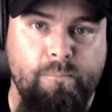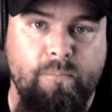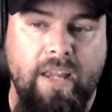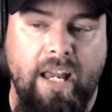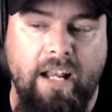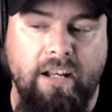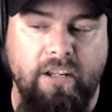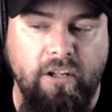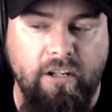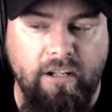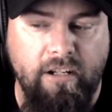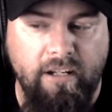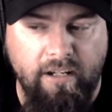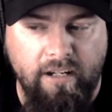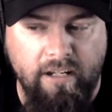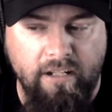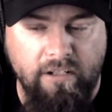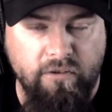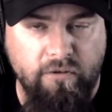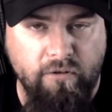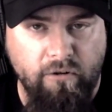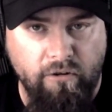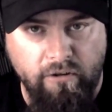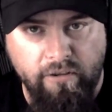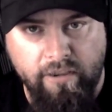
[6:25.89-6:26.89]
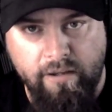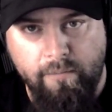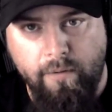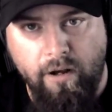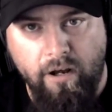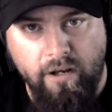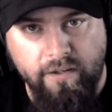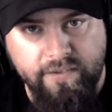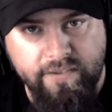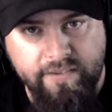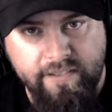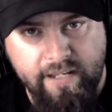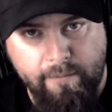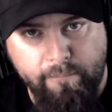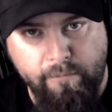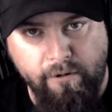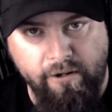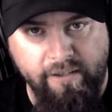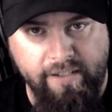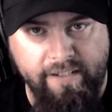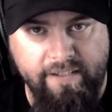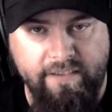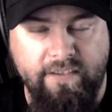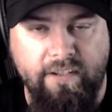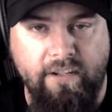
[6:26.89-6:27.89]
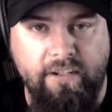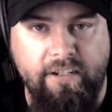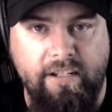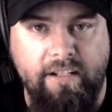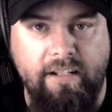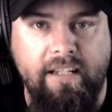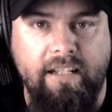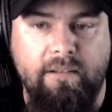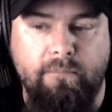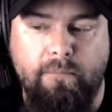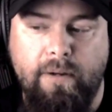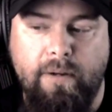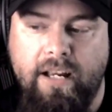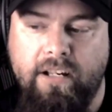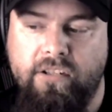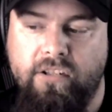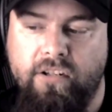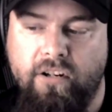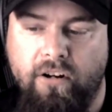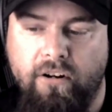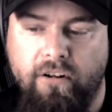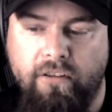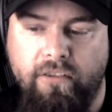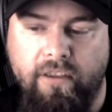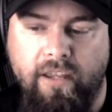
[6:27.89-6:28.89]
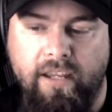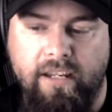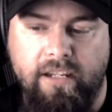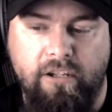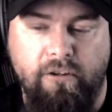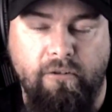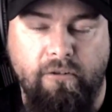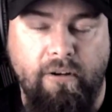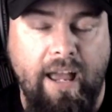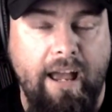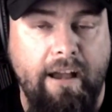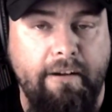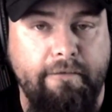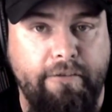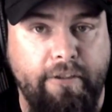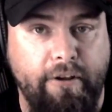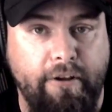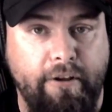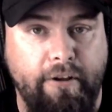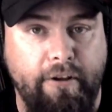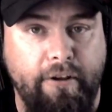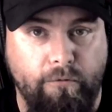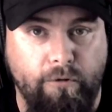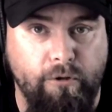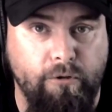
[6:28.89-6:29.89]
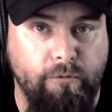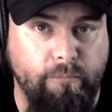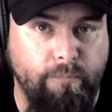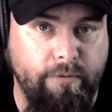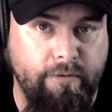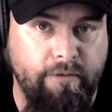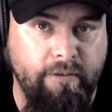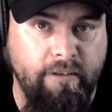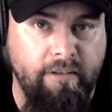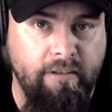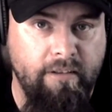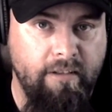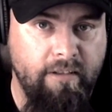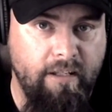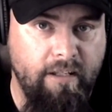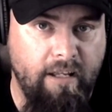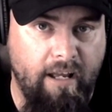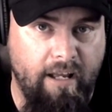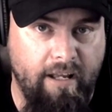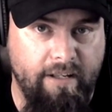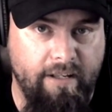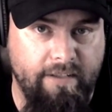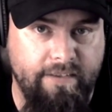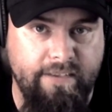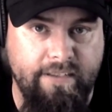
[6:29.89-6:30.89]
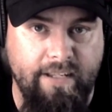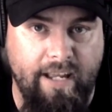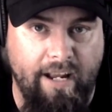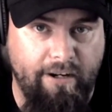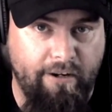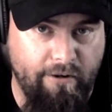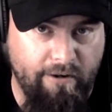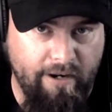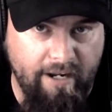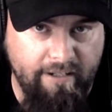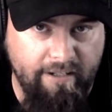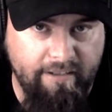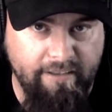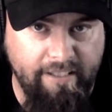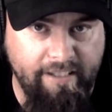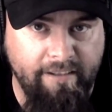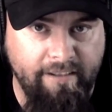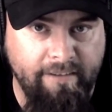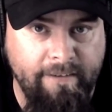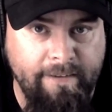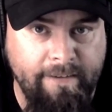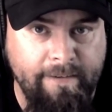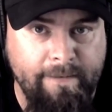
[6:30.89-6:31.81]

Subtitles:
And you can control them all separately. So you need to make sure that you have the group set correctly.